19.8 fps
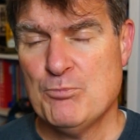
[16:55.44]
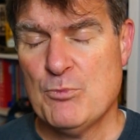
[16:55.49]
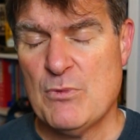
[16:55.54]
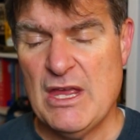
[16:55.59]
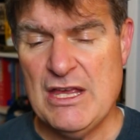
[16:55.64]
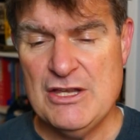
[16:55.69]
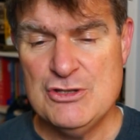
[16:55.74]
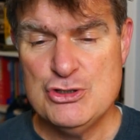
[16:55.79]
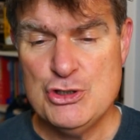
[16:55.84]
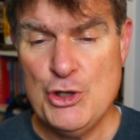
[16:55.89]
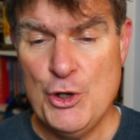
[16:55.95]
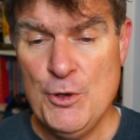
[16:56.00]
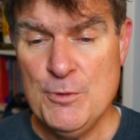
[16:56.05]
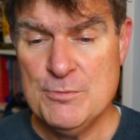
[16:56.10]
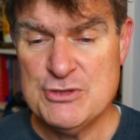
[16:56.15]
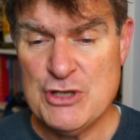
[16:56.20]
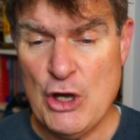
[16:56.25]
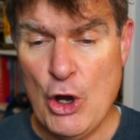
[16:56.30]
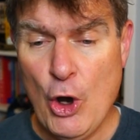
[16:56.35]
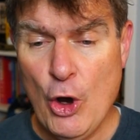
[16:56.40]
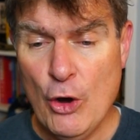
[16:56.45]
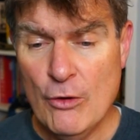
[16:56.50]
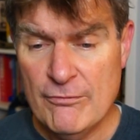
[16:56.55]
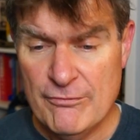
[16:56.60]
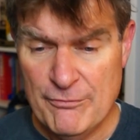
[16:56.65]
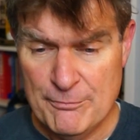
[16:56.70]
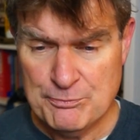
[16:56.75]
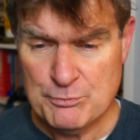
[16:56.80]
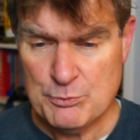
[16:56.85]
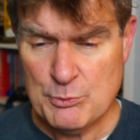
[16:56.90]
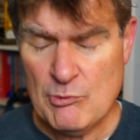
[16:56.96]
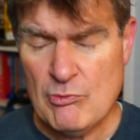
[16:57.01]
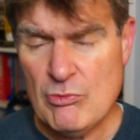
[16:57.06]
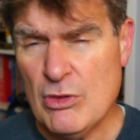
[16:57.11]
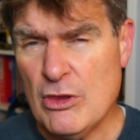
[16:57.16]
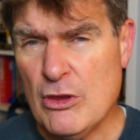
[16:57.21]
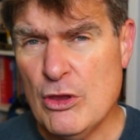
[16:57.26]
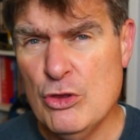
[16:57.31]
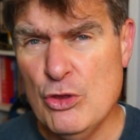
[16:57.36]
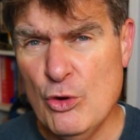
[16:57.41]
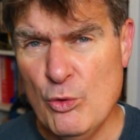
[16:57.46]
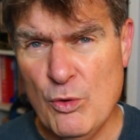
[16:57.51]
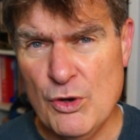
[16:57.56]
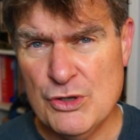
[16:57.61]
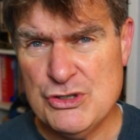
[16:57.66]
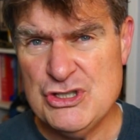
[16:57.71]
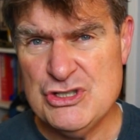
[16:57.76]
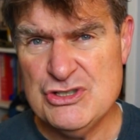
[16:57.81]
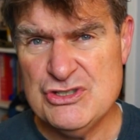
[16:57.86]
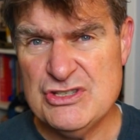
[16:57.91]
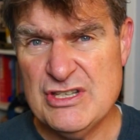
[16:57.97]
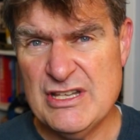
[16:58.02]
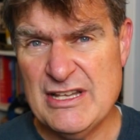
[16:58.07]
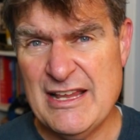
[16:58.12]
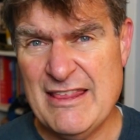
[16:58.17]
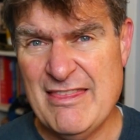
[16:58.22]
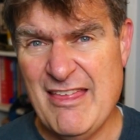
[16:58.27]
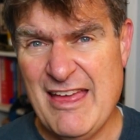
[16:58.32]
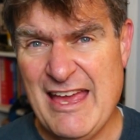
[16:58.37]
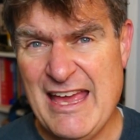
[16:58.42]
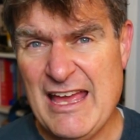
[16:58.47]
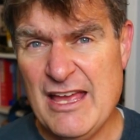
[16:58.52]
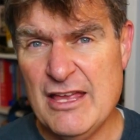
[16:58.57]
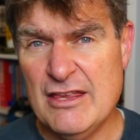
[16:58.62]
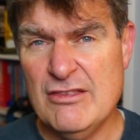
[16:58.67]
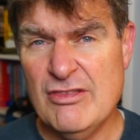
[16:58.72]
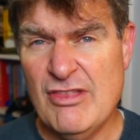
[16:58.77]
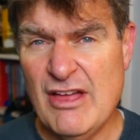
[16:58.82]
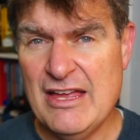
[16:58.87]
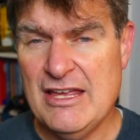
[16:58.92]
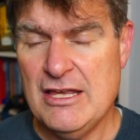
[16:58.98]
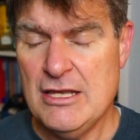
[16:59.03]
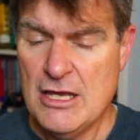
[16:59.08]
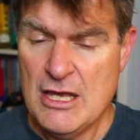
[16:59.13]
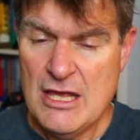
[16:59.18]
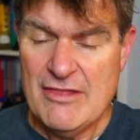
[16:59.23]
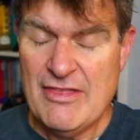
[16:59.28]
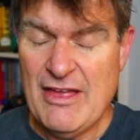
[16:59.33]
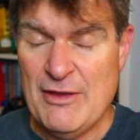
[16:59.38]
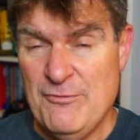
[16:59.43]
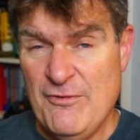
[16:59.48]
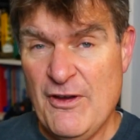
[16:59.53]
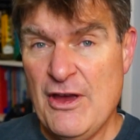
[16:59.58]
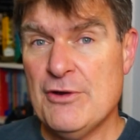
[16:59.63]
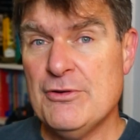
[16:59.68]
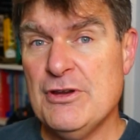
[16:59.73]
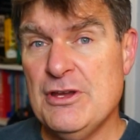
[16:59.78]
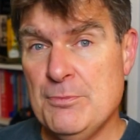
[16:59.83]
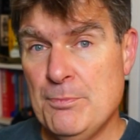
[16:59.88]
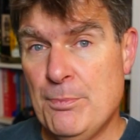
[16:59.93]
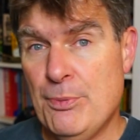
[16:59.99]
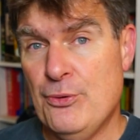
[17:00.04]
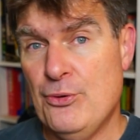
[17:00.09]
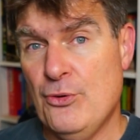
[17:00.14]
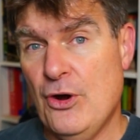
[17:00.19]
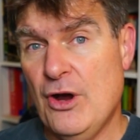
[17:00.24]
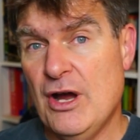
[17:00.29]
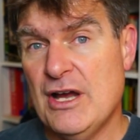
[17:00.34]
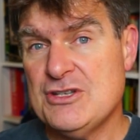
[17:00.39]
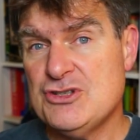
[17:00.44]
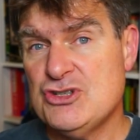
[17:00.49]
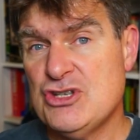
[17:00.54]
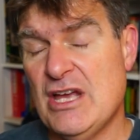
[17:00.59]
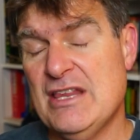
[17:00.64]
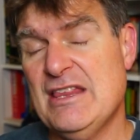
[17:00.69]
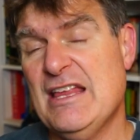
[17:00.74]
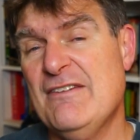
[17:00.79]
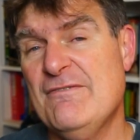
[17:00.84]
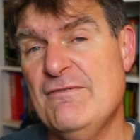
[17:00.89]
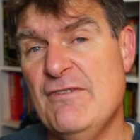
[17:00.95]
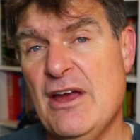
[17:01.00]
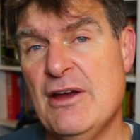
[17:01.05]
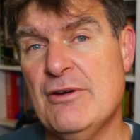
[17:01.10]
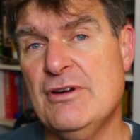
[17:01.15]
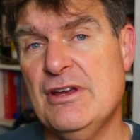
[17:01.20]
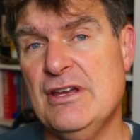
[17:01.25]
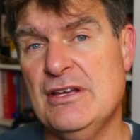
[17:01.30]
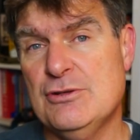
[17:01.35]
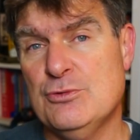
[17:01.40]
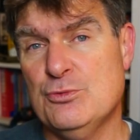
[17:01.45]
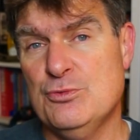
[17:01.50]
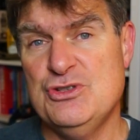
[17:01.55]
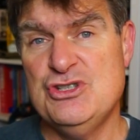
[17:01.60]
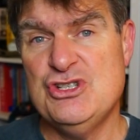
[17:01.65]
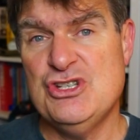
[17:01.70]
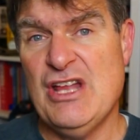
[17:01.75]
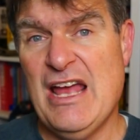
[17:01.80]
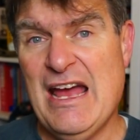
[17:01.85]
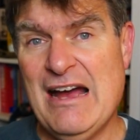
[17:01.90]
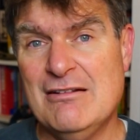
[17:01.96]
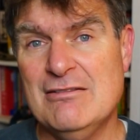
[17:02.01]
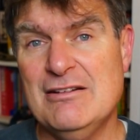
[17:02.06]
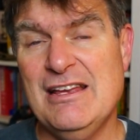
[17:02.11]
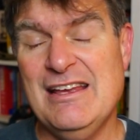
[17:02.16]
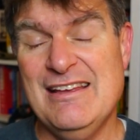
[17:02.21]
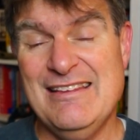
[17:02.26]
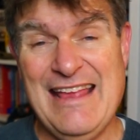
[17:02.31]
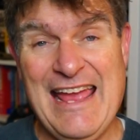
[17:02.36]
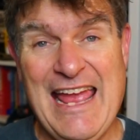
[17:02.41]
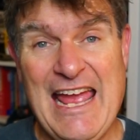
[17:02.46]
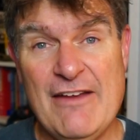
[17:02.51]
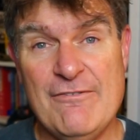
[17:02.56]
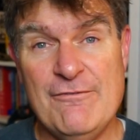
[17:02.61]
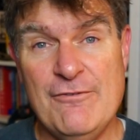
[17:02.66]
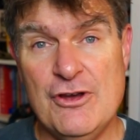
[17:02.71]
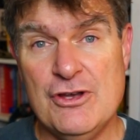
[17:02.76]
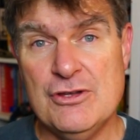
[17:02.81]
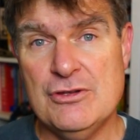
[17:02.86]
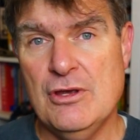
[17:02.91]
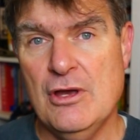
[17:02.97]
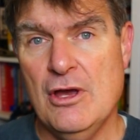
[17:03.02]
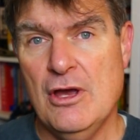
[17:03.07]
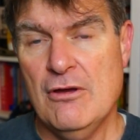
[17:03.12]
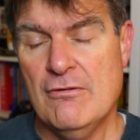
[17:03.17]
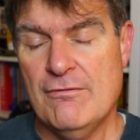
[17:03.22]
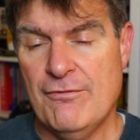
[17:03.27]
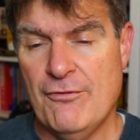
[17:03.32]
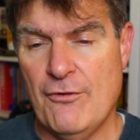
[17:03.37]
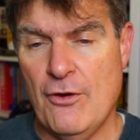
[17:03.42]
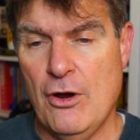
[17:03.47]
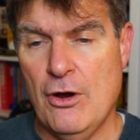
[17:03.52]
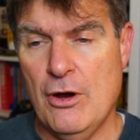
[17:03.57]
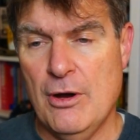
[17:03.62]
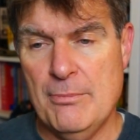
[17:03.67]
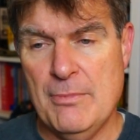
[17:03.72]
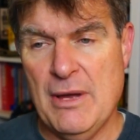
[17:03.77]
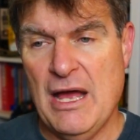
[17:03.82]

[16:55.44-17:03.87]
In terms of the watches that are there, they vary in price and they vary in originality and effort, from